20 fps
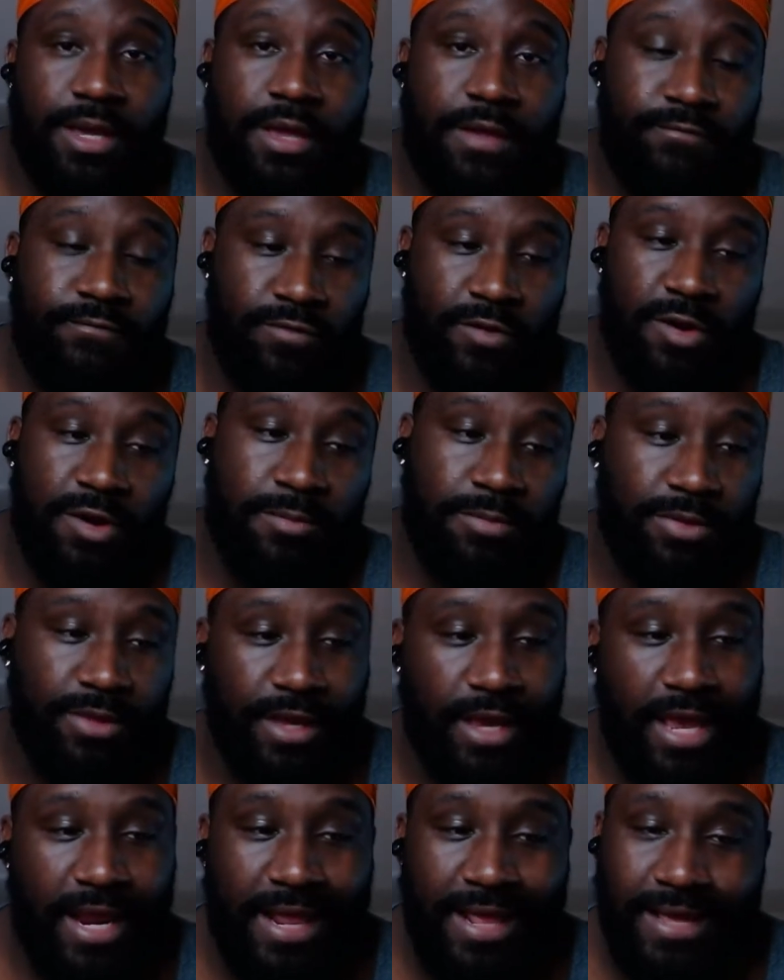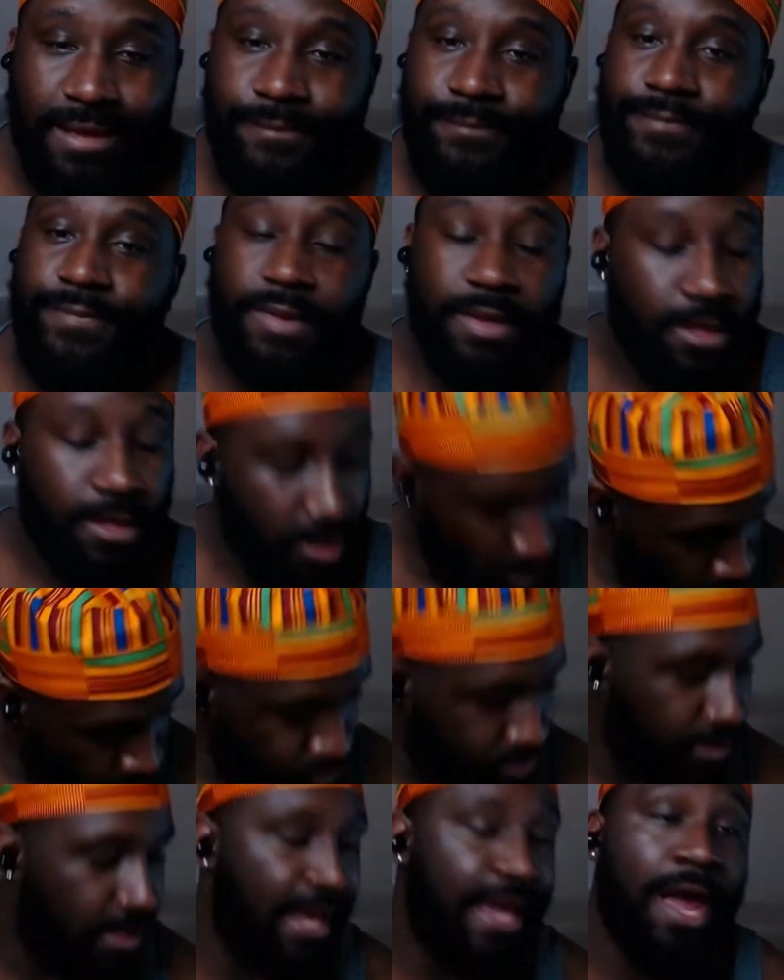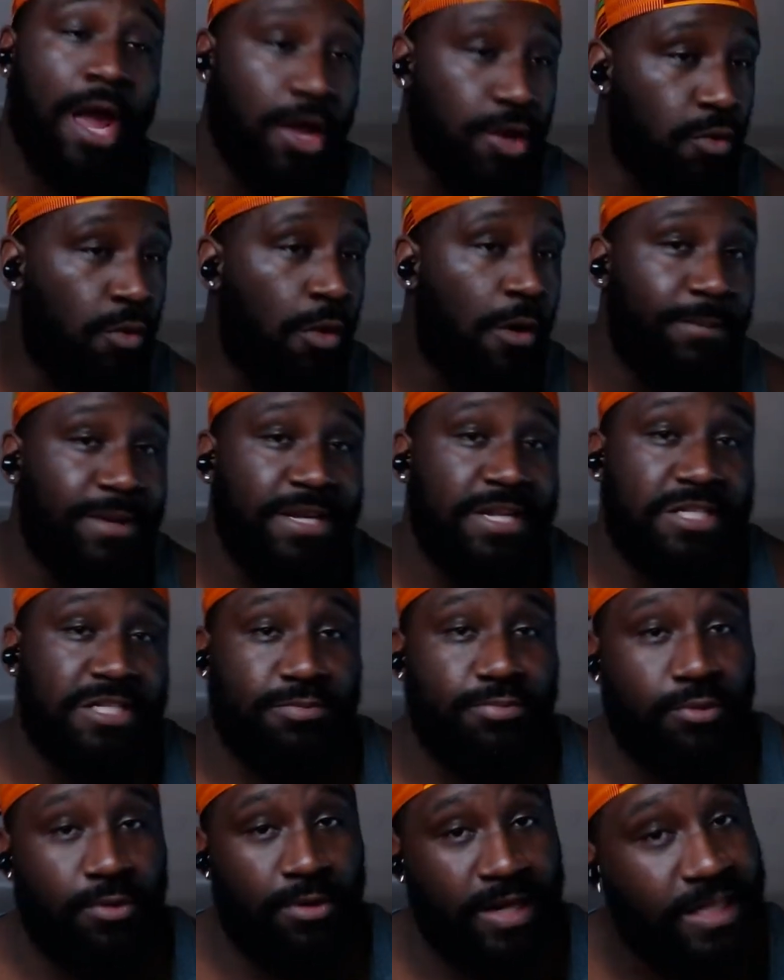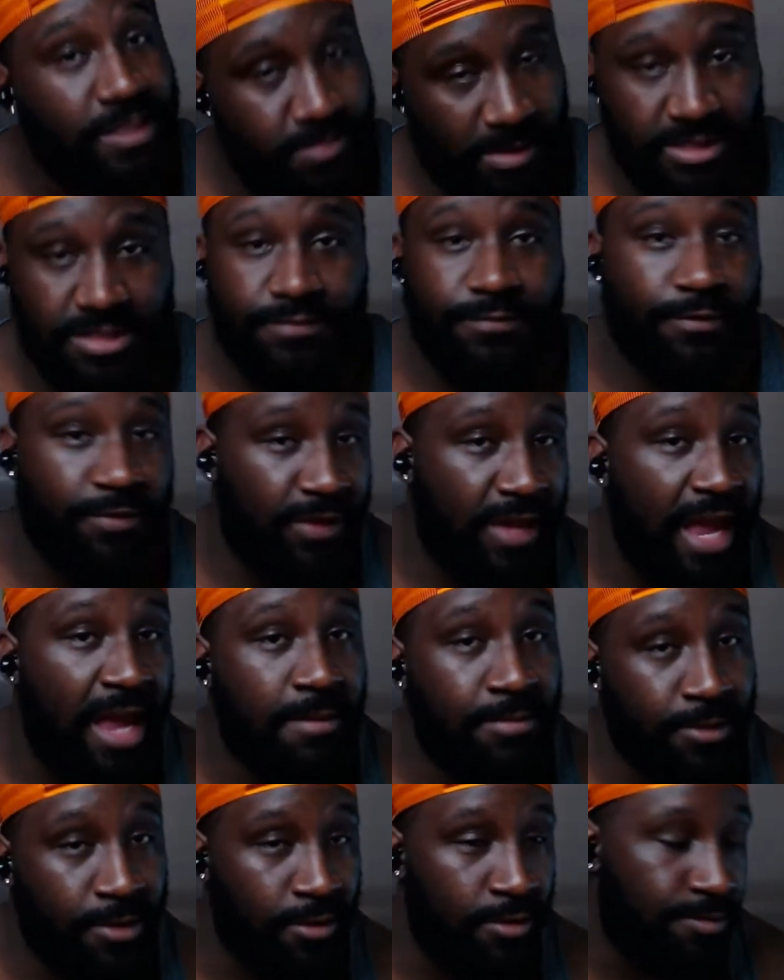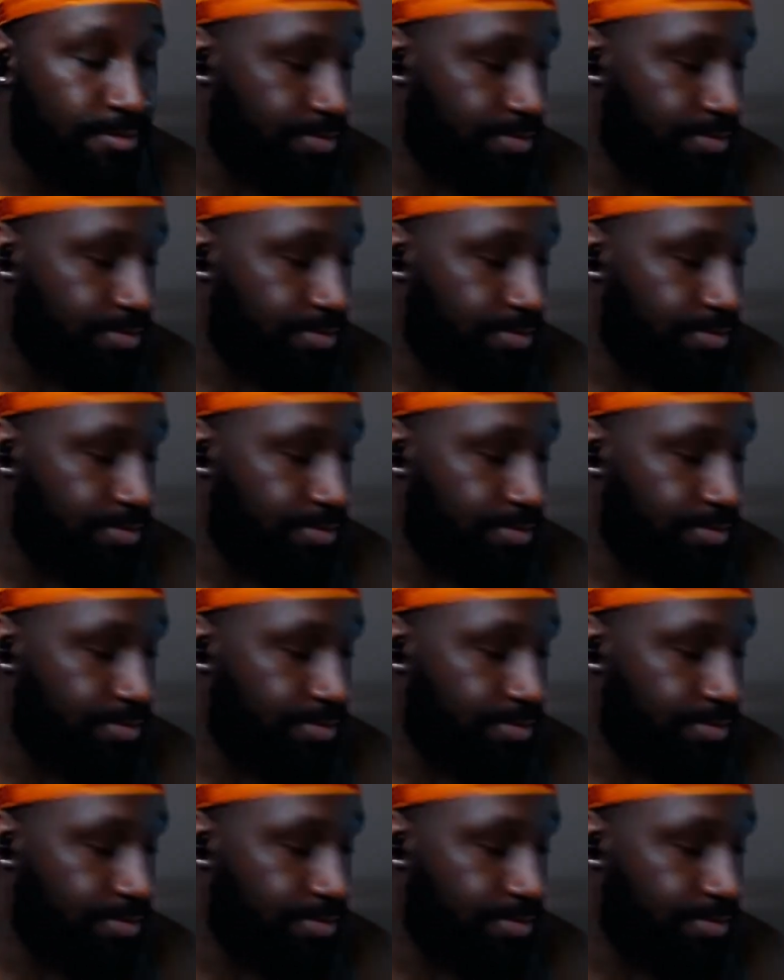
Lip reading: If you're able to get it, go play it. You won't be disappointed, especially for the GameCube.